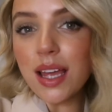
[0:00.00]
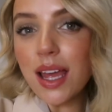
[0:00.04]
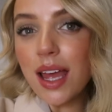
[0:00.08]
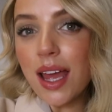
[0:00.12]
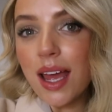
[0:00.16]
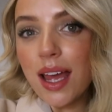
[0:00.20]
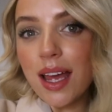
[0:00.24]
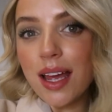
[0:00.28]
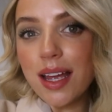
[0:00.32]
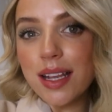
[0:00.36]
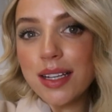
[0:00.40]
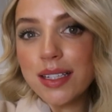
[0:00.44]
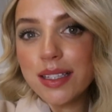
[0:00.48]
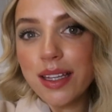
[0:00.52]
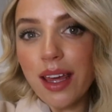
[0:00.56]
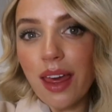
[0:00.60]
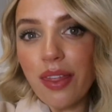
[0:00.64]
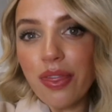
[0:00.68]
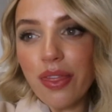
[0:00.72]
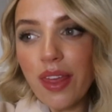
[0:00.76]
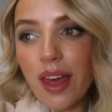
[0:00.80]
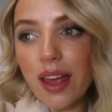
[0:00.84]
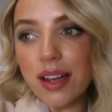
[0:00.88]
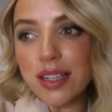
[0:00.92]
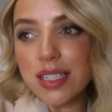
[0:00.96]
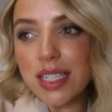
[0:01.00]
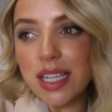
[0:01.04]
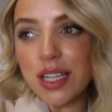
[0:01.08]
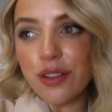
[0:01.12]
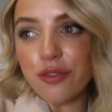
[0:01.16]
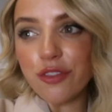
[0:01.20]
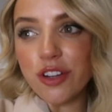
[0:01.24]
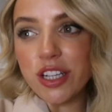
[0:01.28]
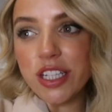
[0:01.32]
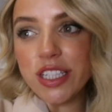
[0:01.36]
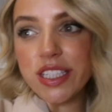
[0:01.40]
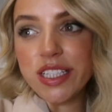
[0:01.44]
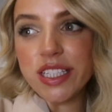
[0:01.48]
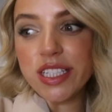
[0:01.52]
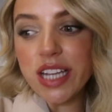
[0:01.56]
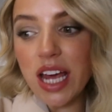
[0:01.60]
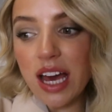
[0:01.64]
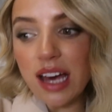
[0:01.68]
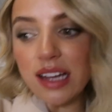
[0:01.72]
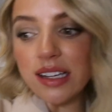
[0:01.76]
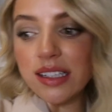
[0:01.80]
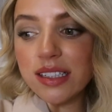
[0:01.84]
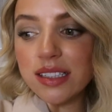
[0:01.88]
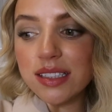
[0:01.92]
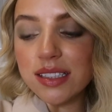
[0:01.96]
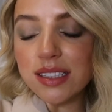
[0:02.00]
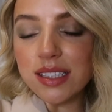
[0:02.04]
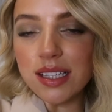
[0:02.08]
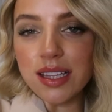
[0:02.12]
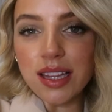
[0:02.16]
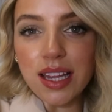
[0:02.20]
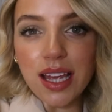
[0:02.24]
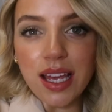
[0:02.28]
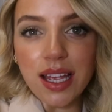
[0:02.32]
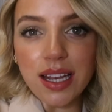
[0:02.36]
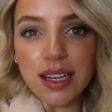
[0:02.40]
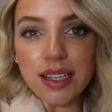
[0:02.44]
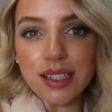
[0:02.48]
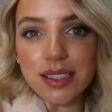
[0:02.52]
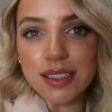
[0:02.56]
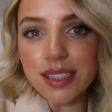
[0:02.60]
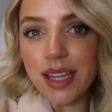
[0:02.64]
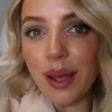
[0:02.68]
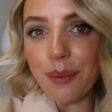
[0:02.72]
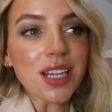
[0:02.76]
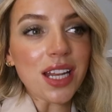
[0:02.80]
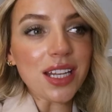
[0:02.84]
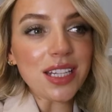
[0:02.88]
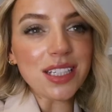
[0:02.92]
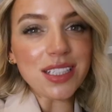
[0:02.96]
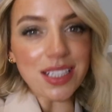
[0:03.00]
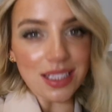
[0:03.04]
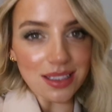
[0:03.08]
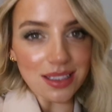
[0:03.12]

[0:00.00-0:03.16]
and get that delivery done. So then, yeah, done and